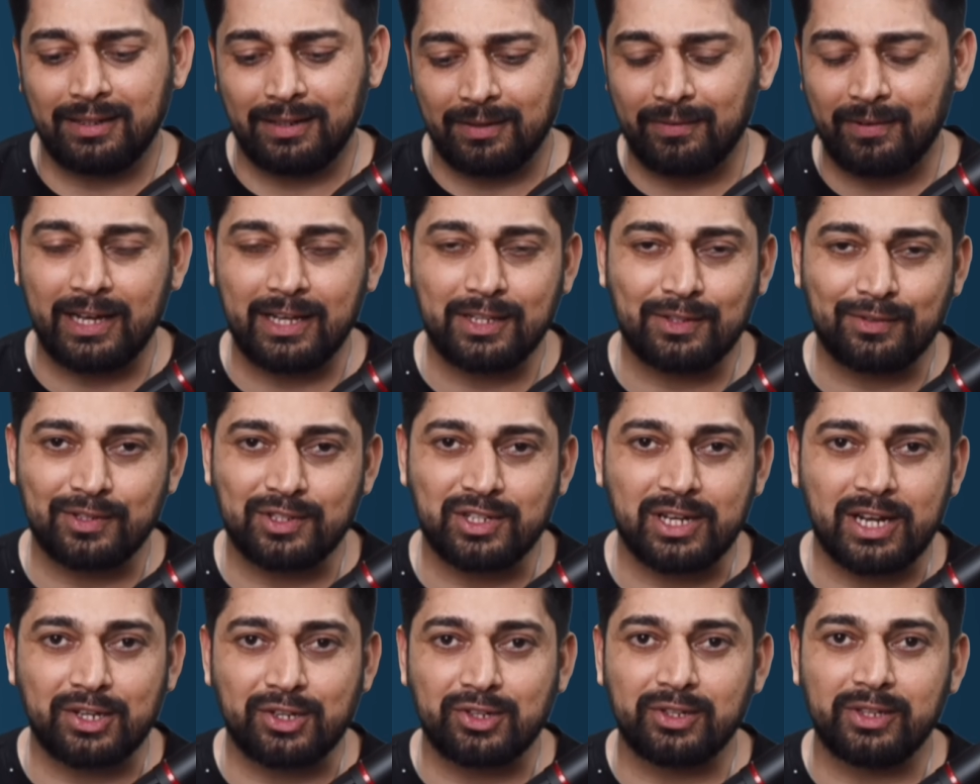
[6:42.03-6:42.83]
device
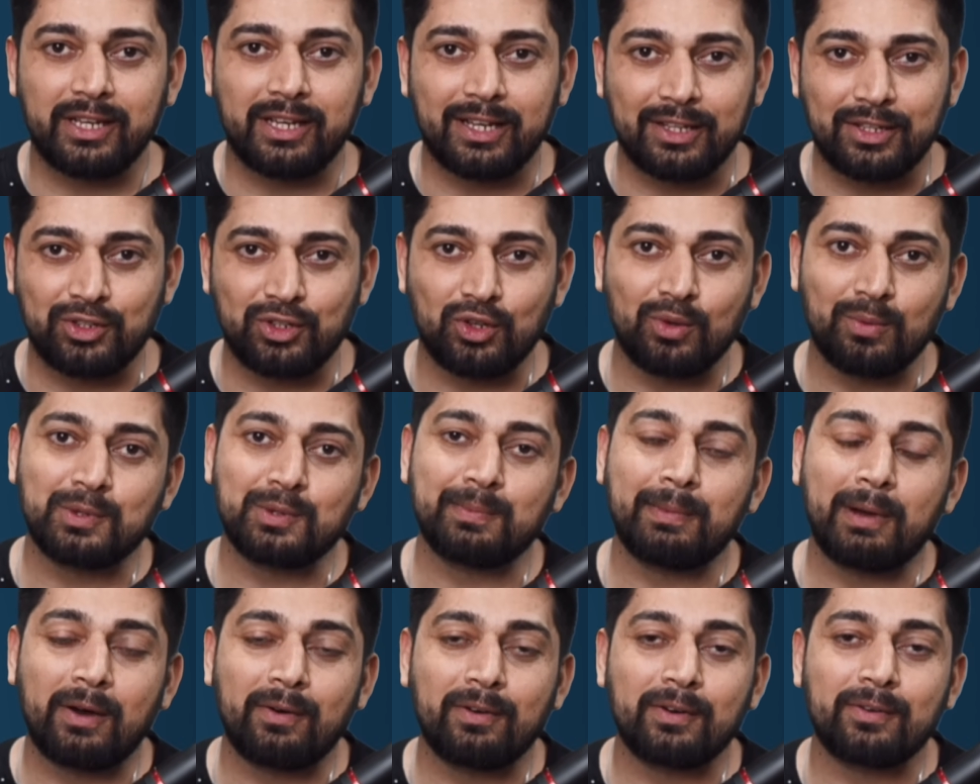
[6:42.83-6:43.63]
which actually consumes
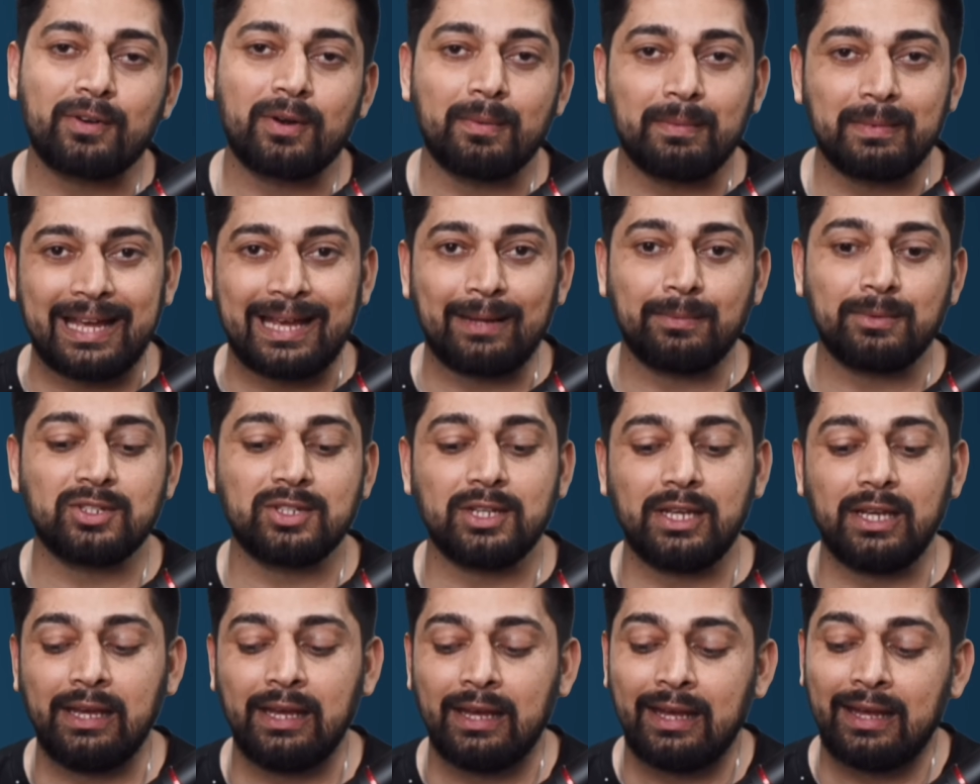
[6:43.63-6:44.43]
power from
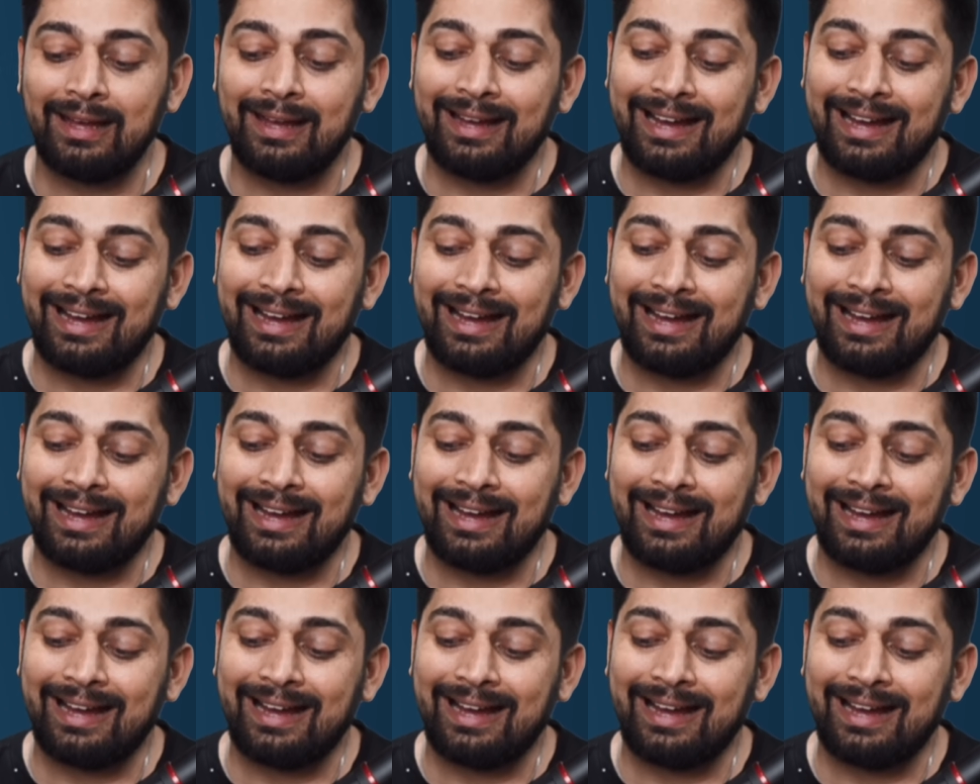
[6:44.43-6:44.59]
Type-C.